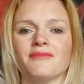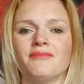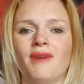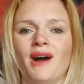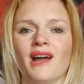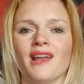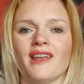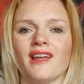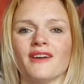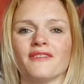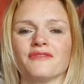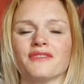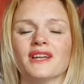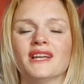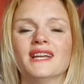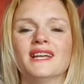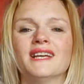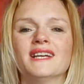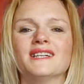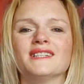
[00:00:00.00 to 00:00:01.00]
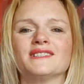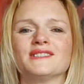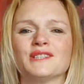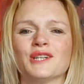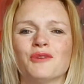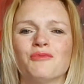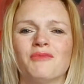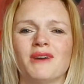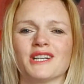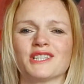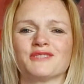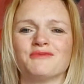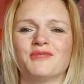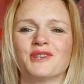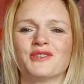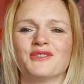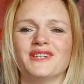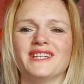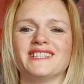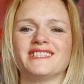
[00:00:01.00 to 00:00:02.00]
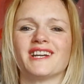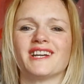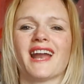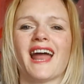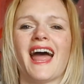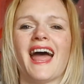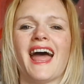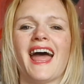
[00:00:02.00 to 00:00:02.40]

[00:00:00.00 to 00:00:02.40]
my life so much more richer,